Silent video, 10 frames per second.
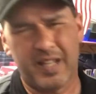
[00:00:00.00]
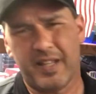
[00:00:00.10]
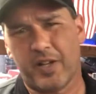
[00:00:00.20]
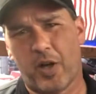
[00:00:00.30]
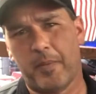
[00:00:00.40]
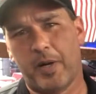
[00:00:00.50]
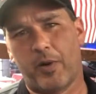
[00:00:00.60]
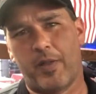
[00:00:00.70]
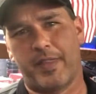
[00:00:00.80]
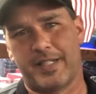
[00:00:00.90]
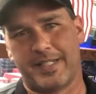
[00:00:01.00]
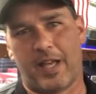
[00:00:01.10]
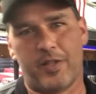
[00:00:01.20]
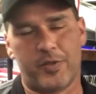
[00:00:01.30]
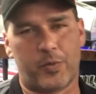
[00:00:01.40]
they call my route the
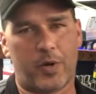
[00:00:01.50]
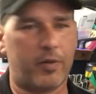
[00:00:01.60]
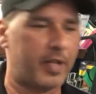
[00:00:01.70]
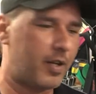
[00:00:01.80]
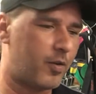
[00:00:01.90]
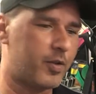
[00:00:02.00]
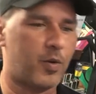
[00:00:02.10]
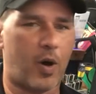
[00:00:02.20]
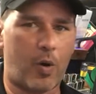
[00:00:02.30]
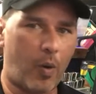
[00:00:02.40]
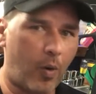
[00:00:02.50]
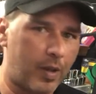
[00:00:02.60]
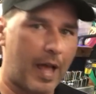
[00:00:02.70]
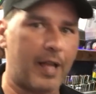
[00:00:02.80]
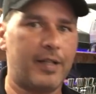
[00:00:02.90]
Dells route. And I don't do a whole
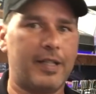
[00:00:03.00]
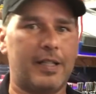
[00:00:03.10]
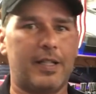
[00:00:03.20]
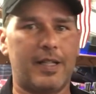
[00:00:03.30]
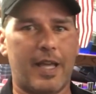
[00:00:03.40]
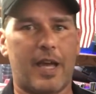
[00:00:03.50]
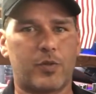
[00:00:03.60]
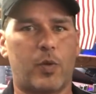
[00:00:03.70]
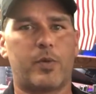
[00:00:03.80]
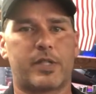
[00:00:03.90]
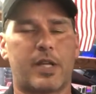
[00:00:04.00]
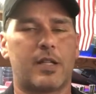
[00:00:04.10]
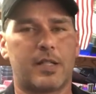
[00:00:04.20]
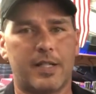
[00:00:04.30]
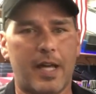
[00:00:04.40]
lot in the actual
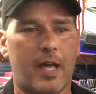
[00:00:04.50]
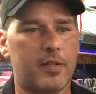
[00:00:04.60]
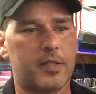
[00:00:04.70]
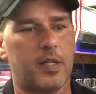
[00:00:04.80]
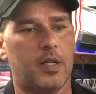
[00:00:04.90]
Wisconsin Dells